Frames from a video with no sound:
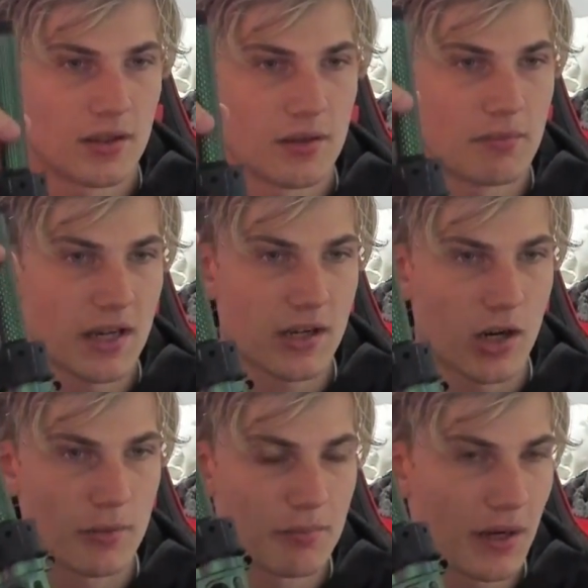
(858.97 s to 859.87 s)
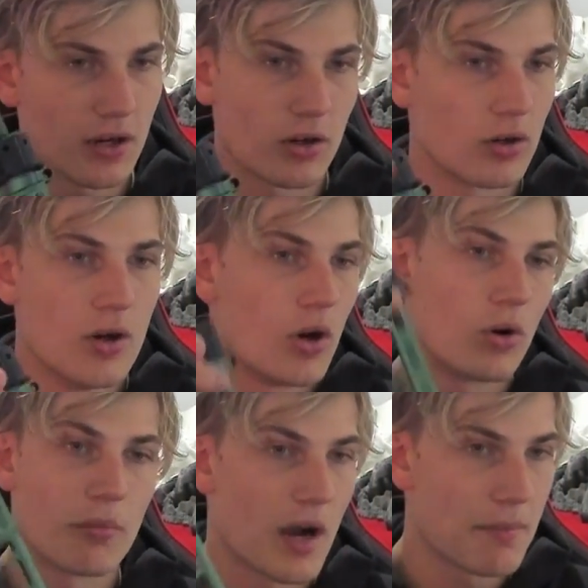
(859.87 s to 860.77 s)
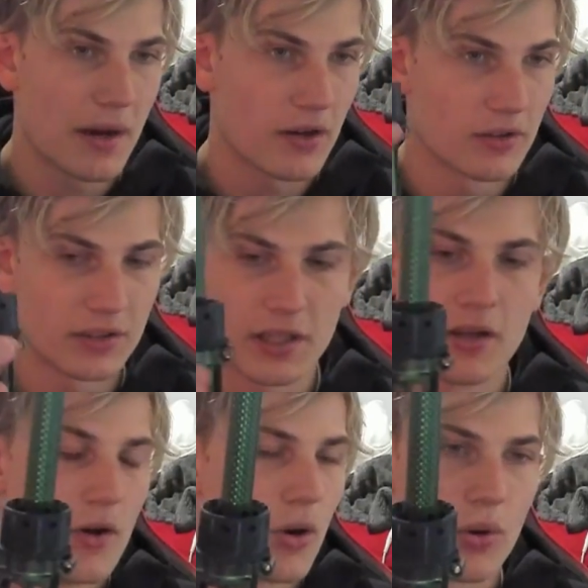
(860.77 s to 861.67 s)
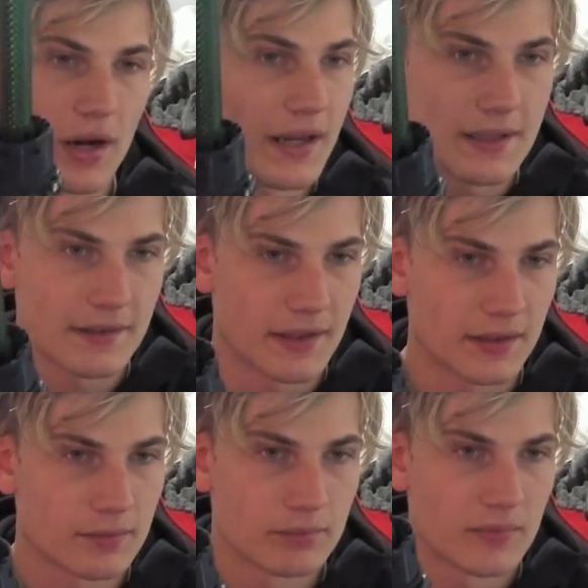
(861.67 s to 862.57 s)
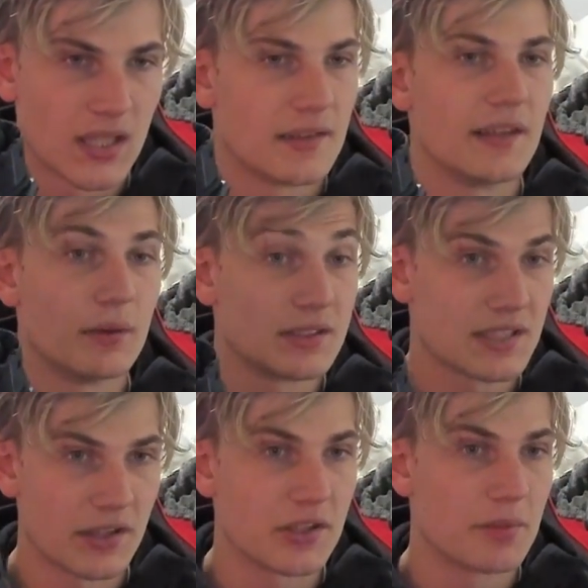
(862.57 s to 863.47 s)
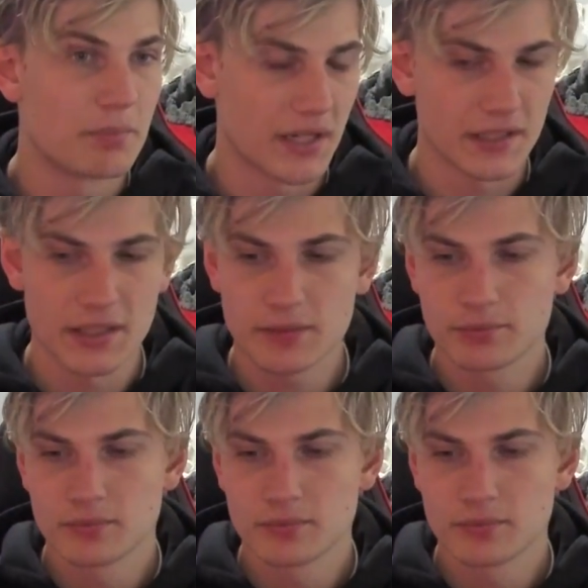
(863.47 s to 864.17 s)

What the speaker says: my carbon barrel or my barrel nut or anything, they would tell you to bite it,